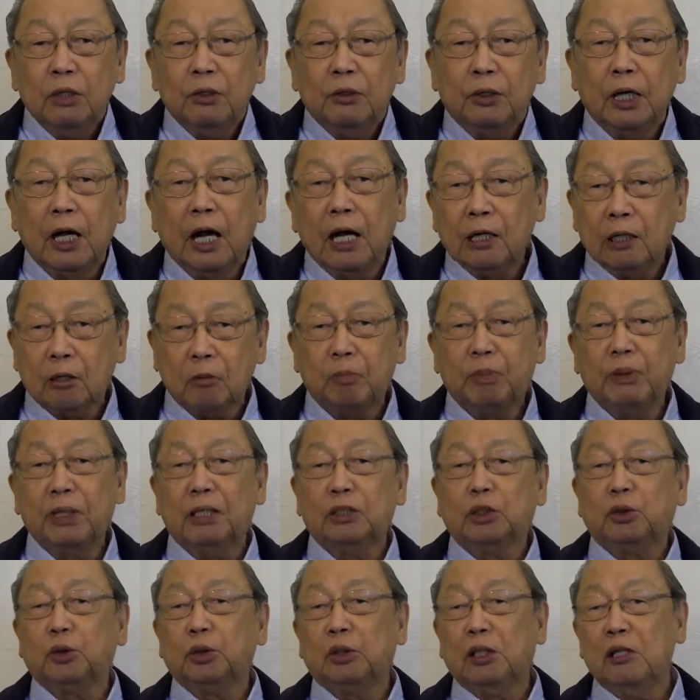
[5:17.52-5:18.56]
The
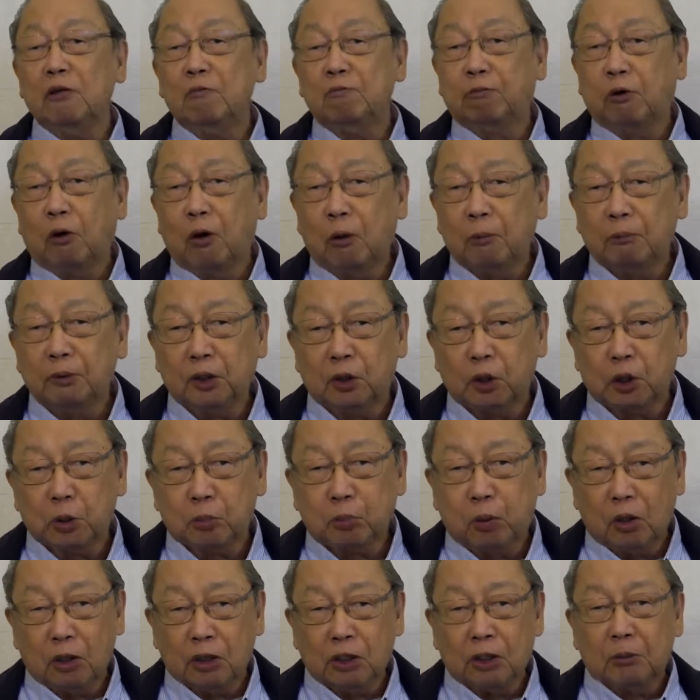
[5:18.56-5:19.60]
ILPS will inform the
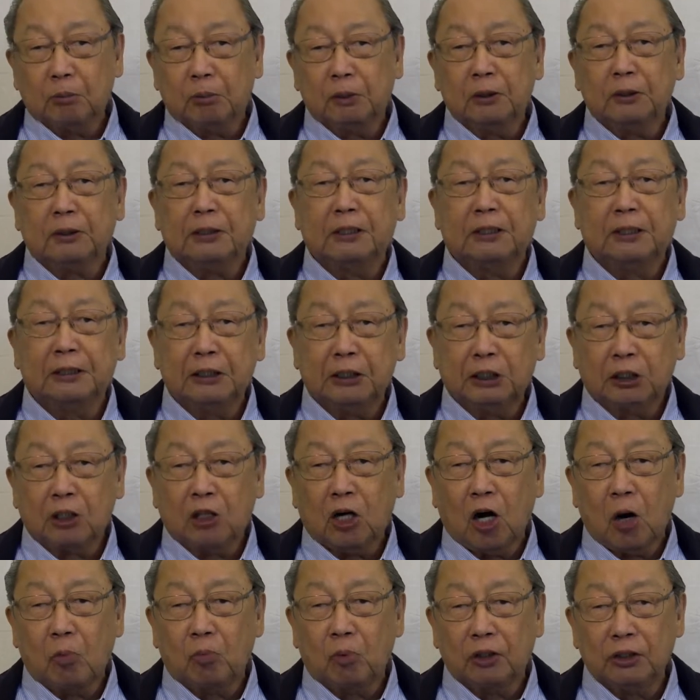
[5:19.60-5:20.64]
responsible Kurdish
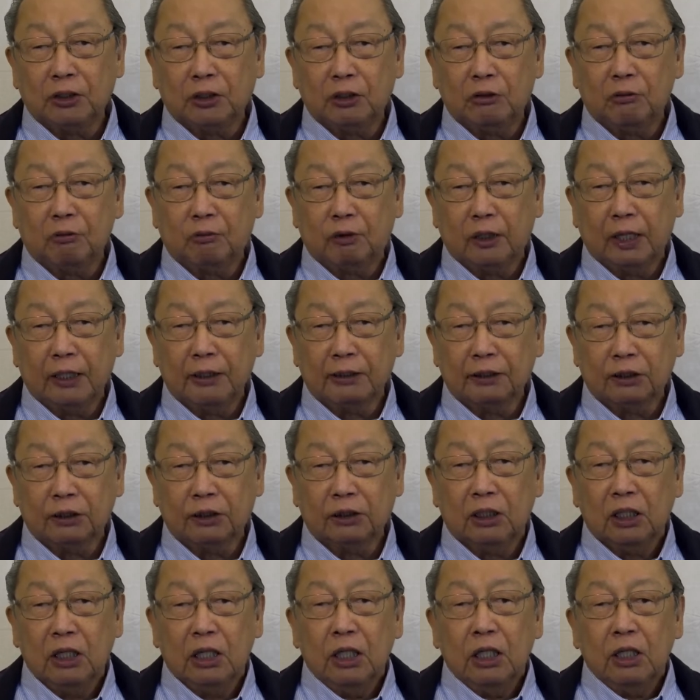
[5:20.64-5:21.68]
comrades and
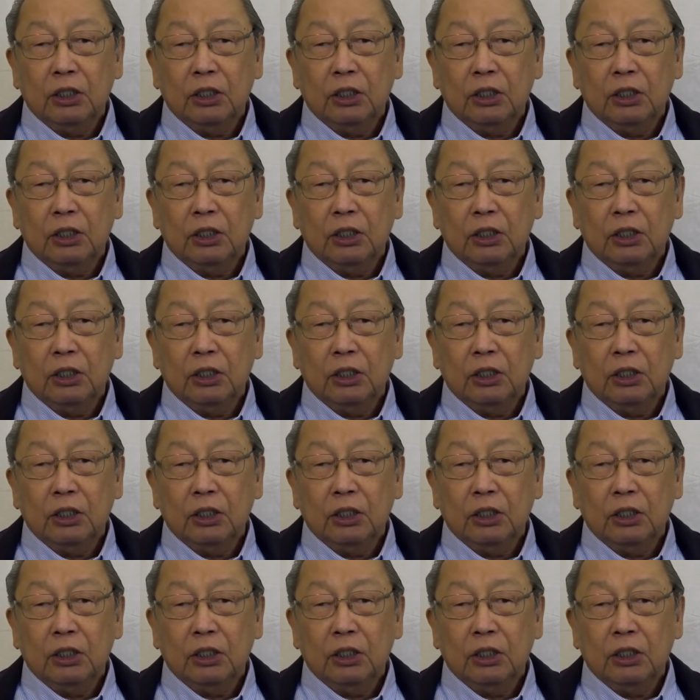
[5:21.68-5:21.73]
friends.